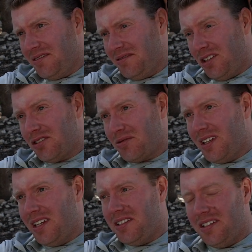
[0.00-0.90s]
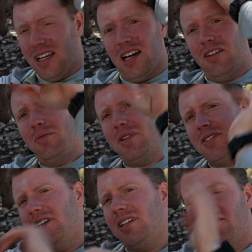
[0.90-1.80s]
That was 2018. Yeah, I haven't been
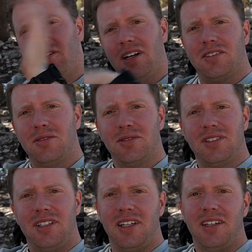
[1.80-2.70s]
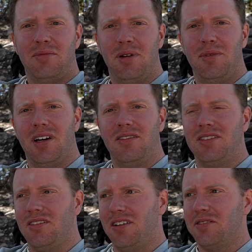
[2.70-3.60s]
skunked in a while, so we'll see. Maybe I've
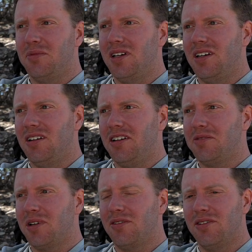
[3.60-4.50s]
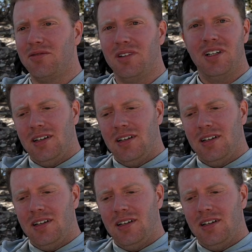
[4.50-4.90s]
just lost my groove.